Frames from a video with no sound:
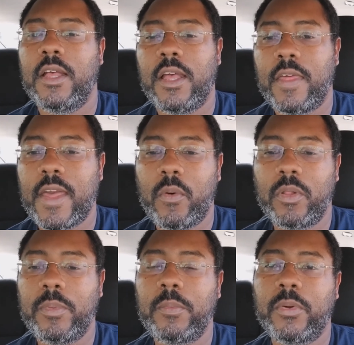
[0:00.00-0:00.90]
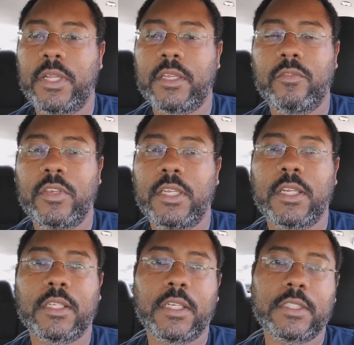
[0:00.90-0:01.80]
And that will be pretty
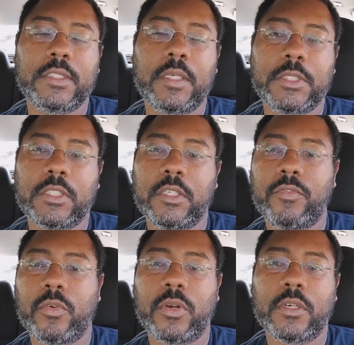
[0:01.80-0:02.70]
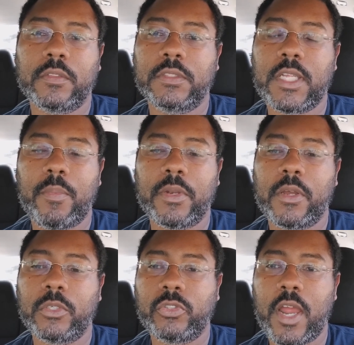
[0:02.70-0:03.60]
convenient, especially for
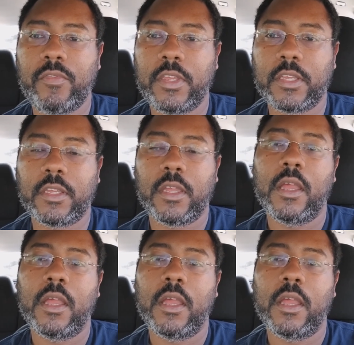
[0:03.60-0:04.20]
stop-and-go traffic